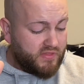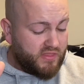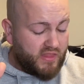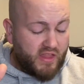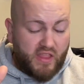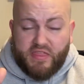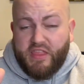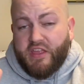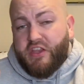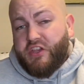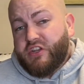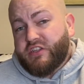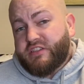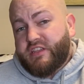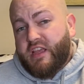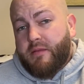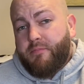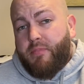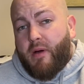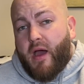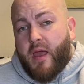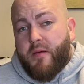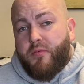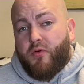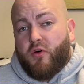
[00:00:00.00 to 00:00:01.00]
Then you just add
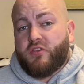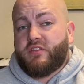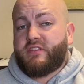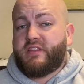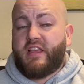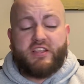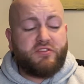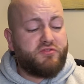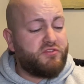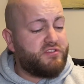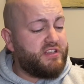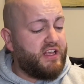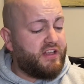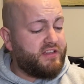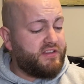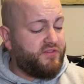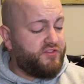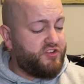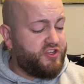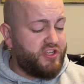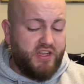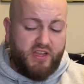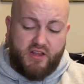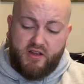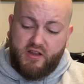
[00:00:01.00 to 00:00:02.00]
piebald, nice recessive
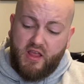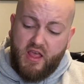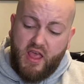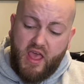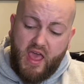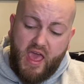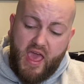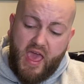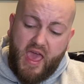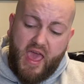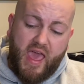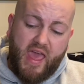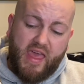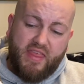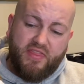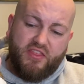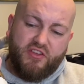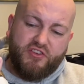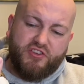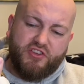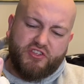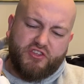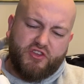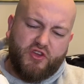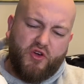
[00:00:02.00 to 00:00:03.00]
gene, and they're
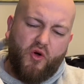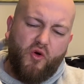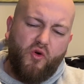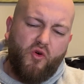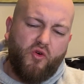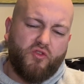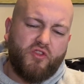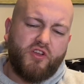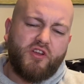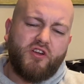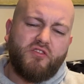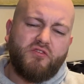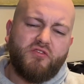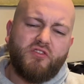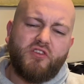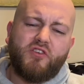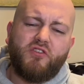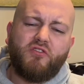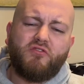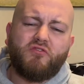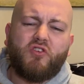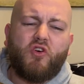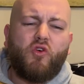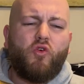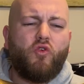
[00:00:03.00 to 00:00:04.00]
just cool. Look
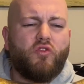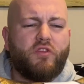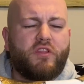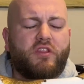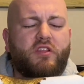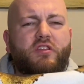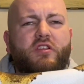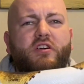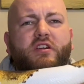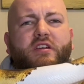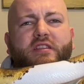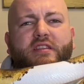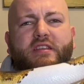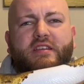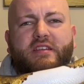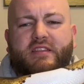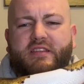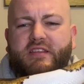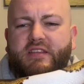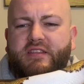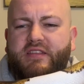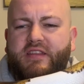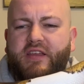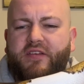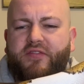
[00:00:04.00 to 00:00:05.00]
how cool. Look at
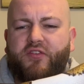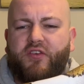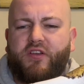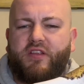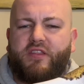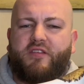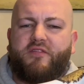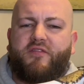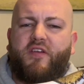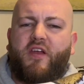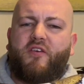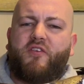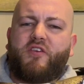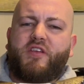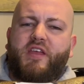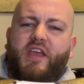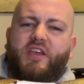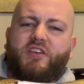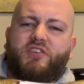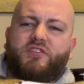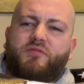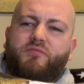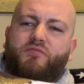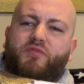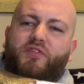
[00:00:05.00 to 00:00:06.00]
the different, the
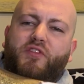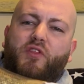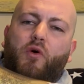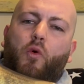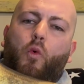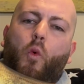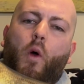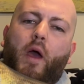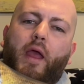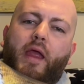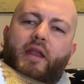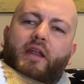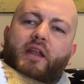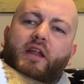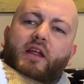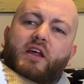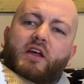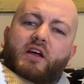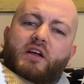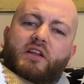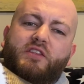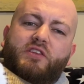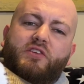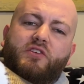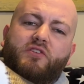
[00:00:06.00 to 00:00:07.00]
variation from the white
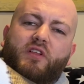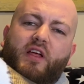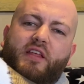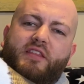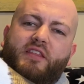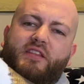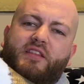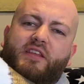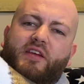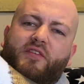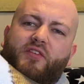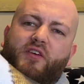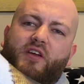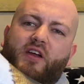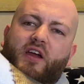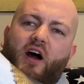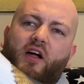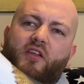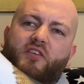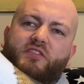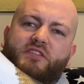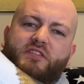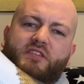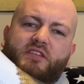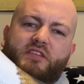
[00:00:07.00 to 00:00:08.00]
to like the different
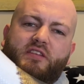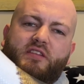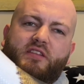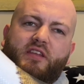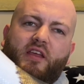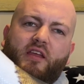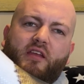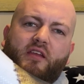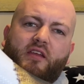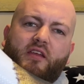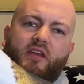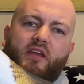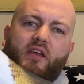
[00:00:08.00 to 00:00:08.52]
colors of the snake.